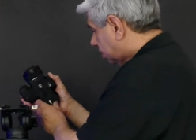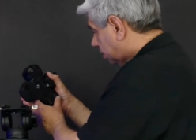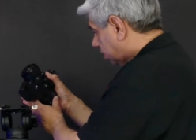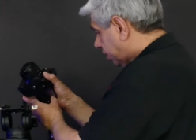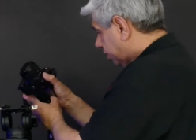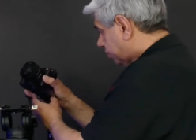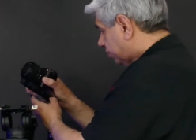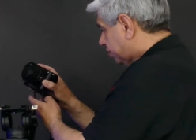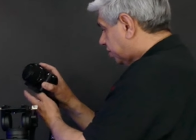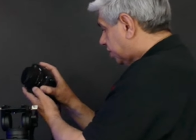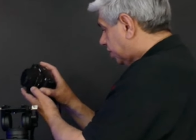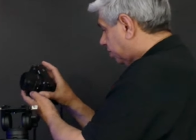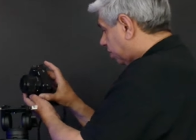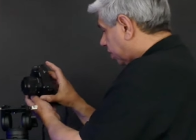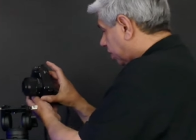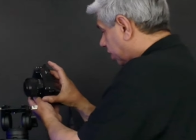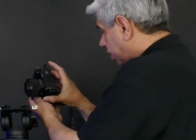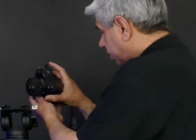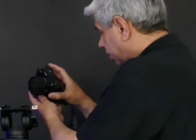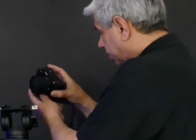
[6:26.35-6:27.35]
I don't see
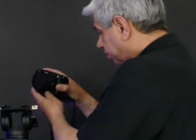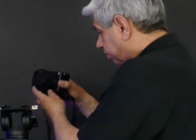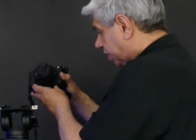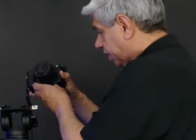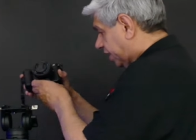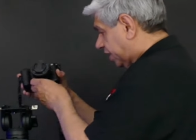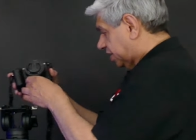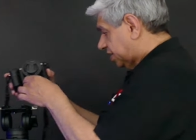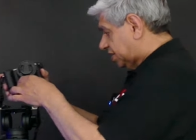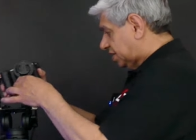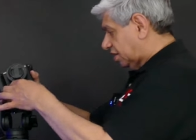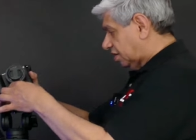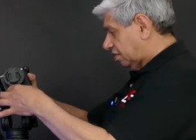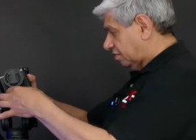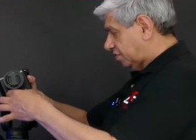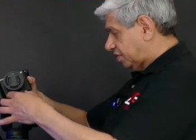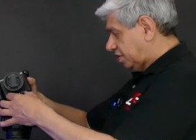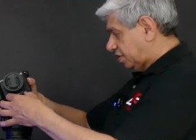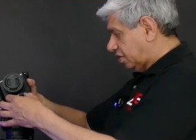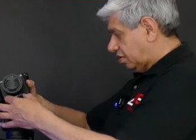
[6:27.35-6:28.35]
one on the plate
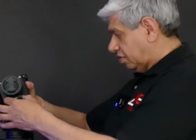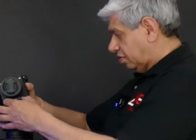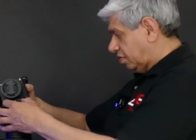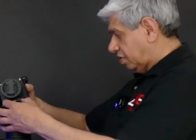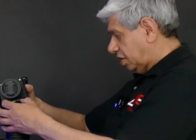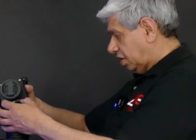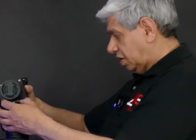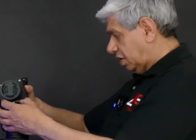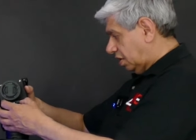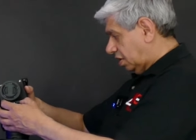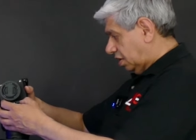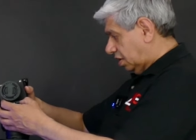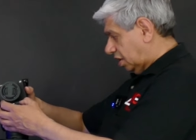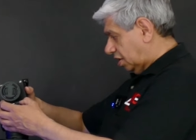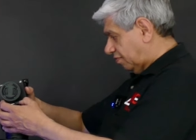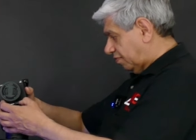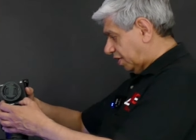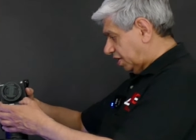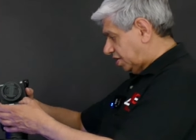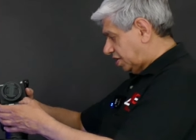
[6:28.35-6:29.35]
itself, so
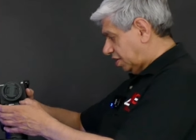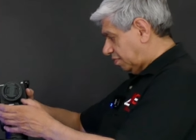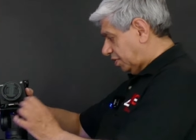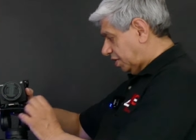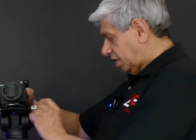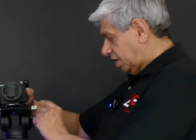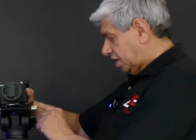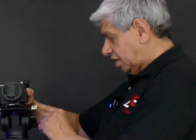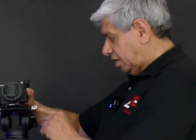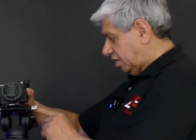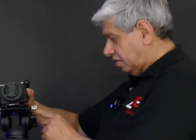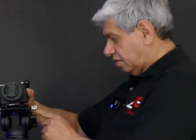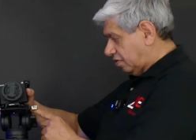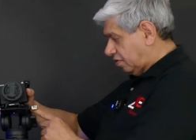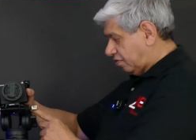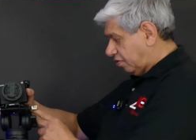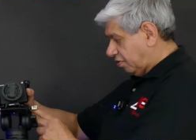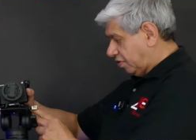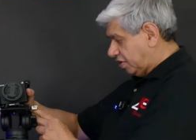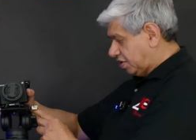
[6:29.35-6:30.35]
if I tip it in and
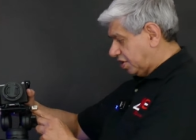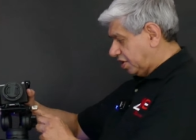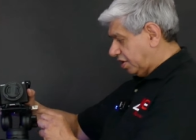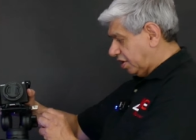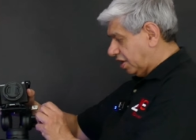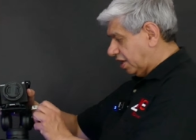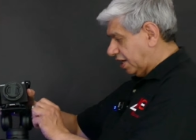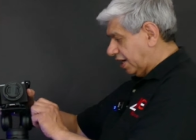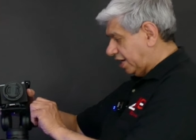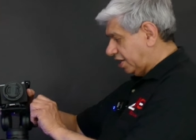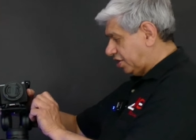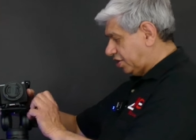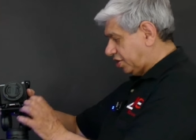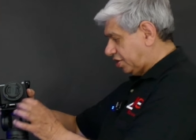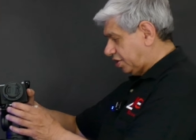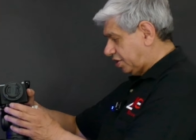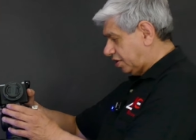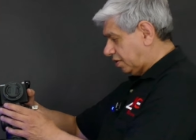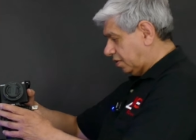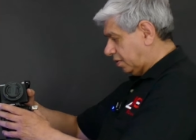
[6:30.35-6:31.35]
throw this little
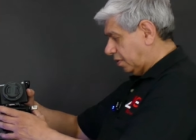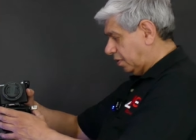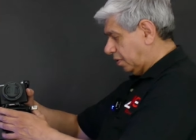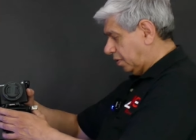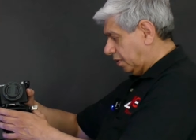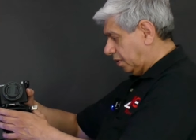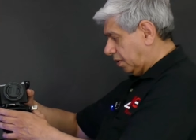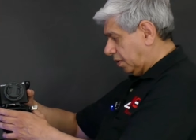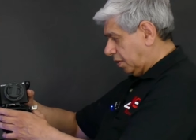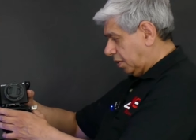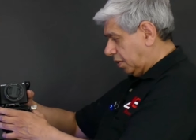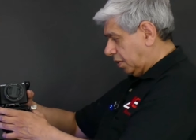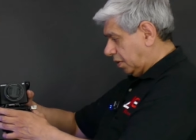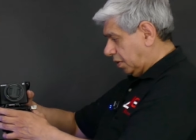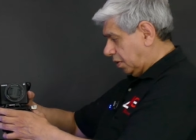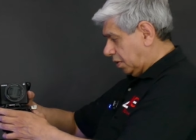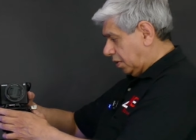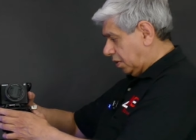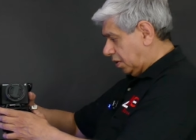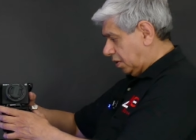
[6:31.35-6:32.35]
latch,
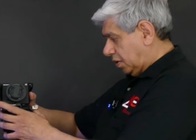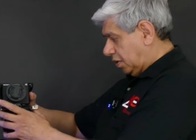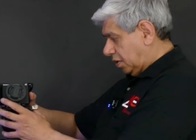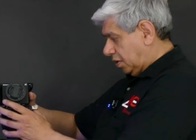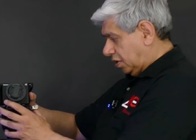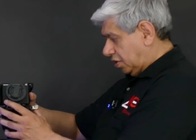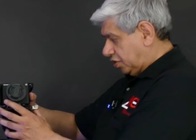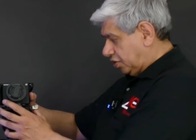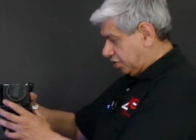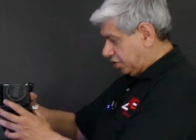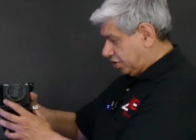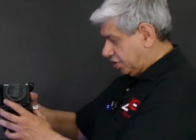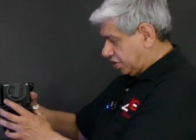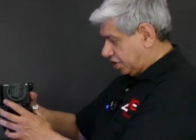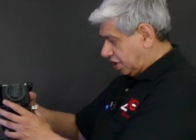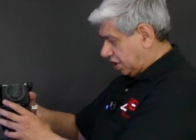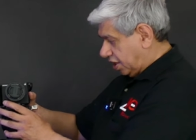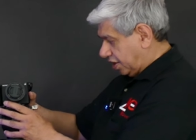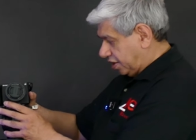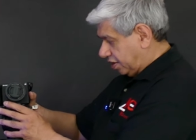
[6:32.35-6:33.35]
it should just
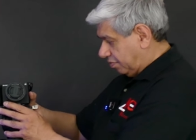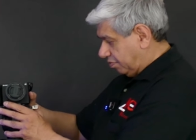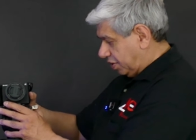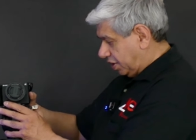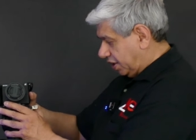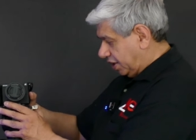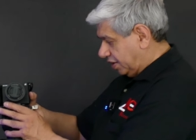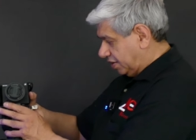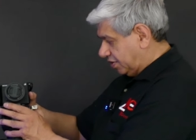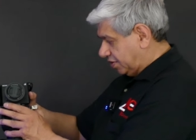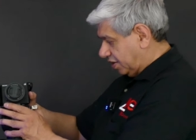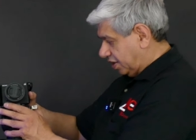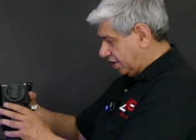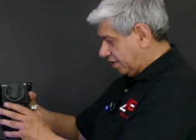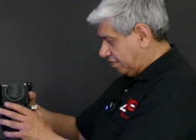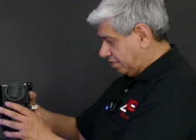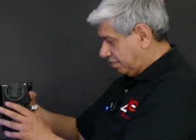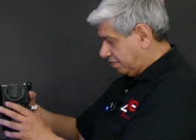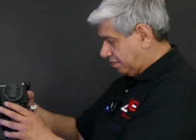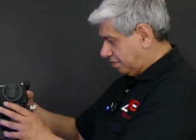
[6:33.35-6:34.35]
lock in place, right?
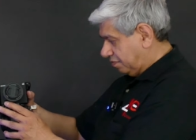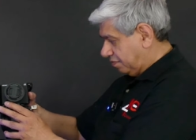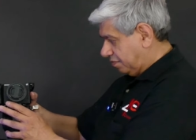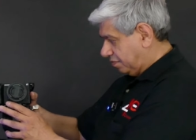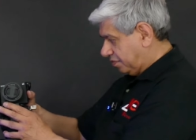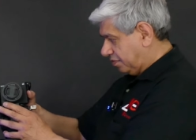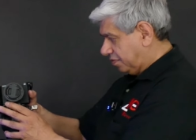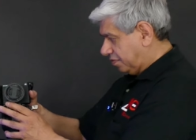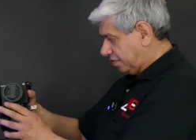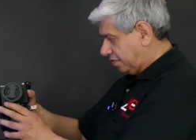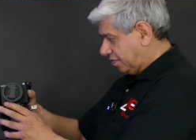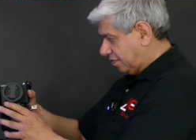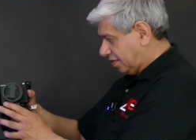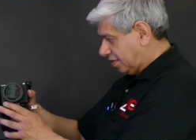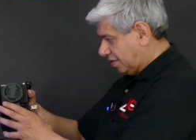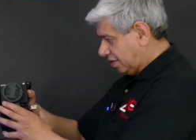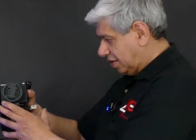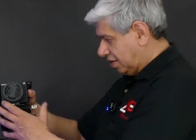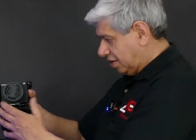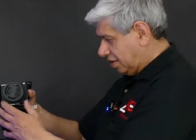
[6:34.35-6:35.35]

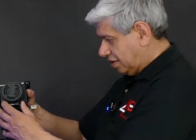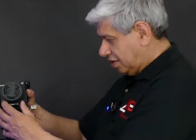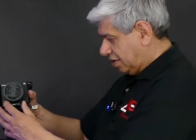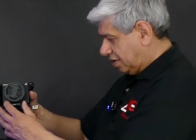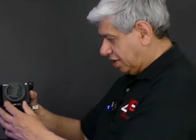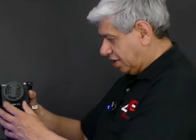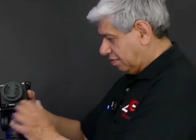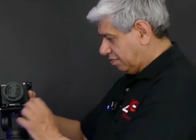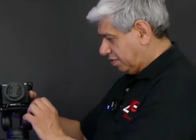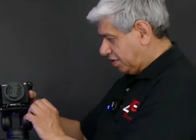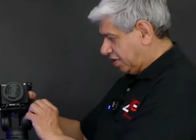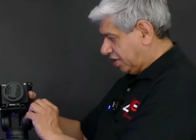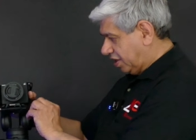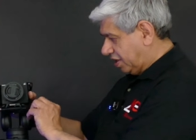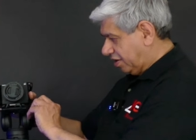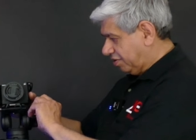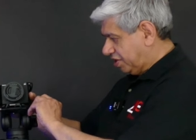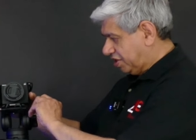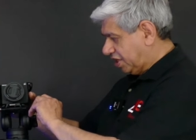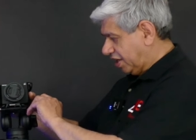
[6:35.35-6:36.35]
Yep, and then
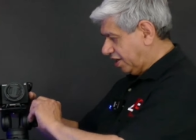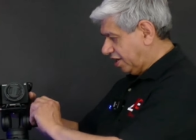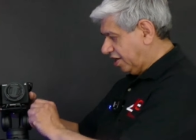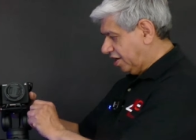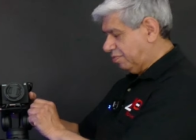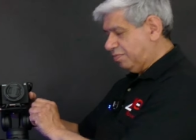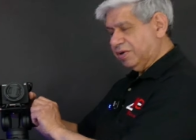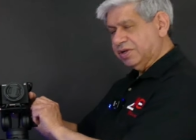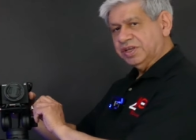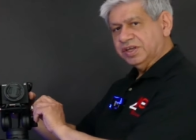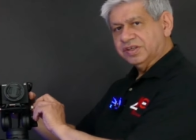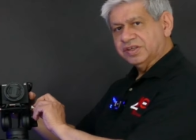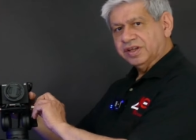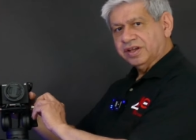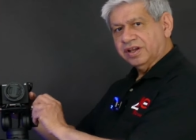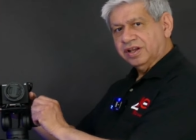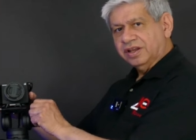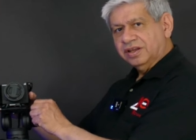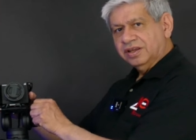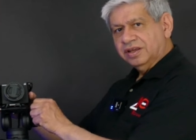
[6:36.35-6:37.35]
I would tighten it up with this
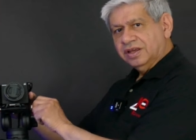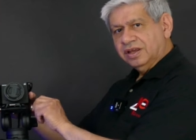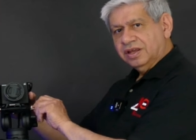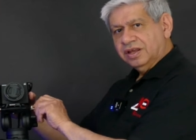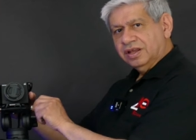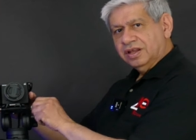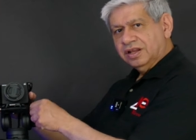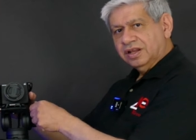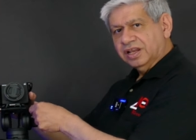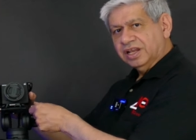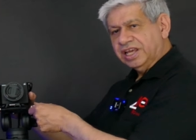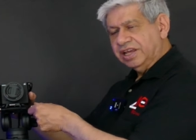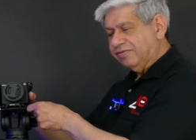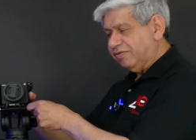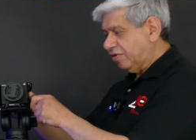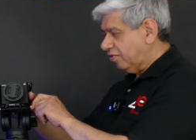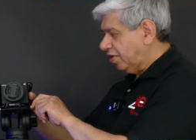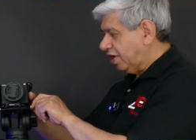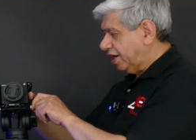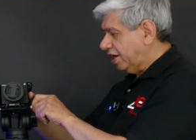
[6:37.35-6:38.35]
little
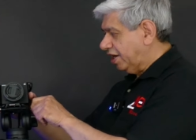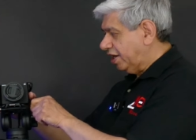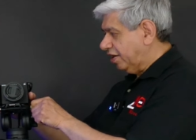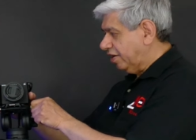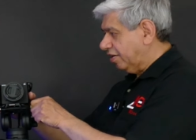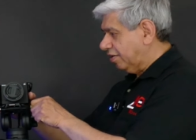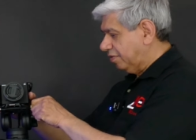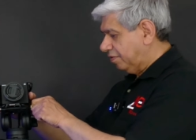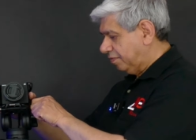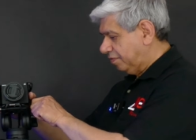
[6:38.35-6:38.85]
lever right here.